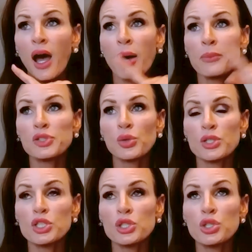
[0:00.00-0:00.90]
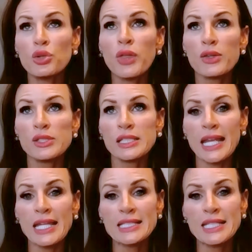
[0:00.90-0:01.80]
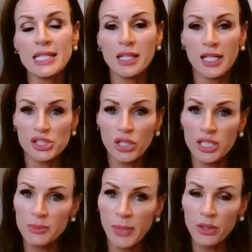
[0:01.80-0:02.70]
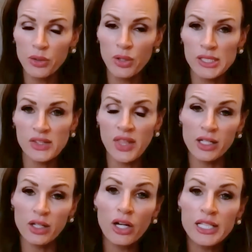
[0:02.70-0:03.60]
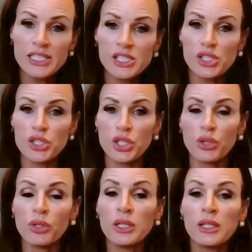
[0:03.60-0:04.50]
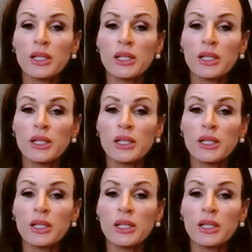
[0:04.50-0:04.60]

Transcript: So in 2018, I started Medical Aesthetic Art Institute